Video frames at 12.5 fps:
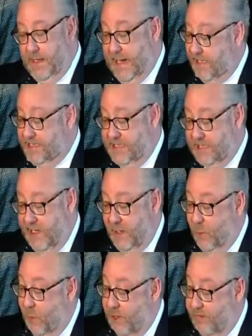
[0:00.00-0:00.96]
Cases
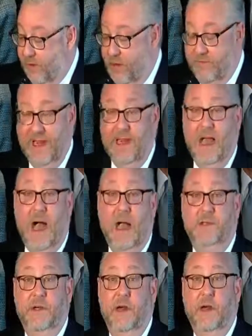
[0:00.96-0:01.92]
like one involving a
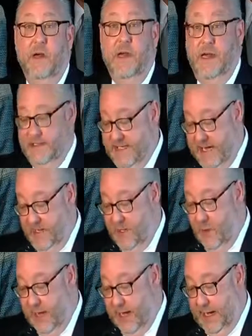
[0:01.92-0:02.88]
doctor in Dayton,
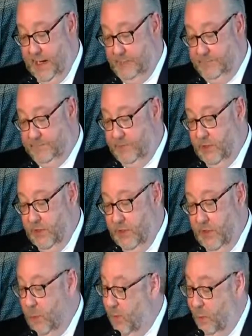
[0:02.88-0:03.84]
Ohio,
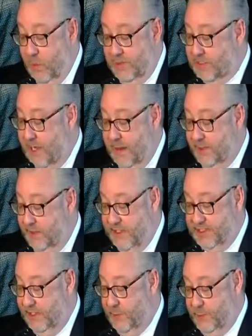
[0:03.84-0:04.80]
who at one time
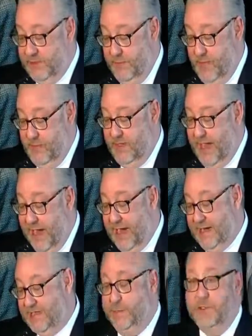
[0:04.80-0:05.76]
allegedly was among the
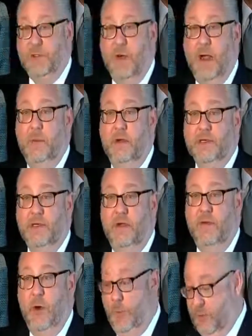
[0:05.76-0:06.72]
highest prescribers
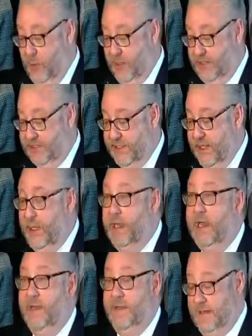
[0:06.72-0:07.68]
of opioids
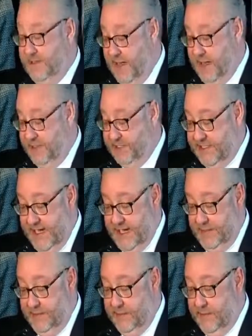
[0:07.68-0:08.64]
in the entire
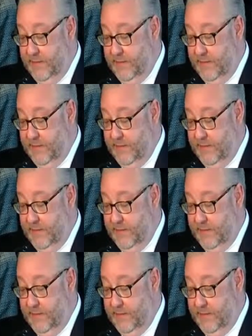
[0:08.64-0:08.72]
state.